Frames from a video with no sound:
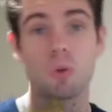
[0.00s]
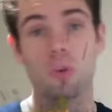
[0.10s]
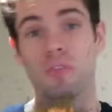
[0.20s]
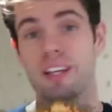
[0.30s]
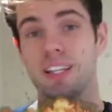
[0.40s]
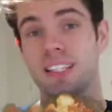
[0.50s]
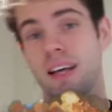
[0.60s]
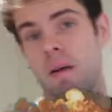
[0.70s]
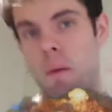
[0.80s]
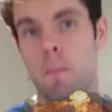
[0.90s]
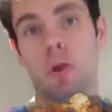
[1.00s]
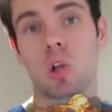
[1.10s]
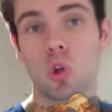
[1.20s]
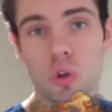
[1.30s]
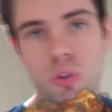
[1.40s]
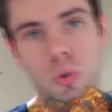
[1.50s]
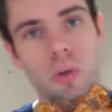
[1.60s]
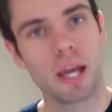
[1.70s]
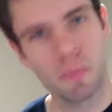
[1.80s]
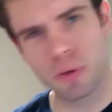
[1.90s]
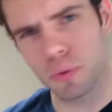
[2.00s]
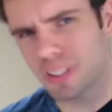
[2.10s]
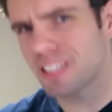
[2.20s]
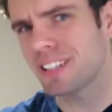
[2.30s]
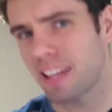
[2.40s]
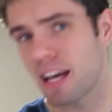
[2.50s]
all of these pollutants or chemicals into the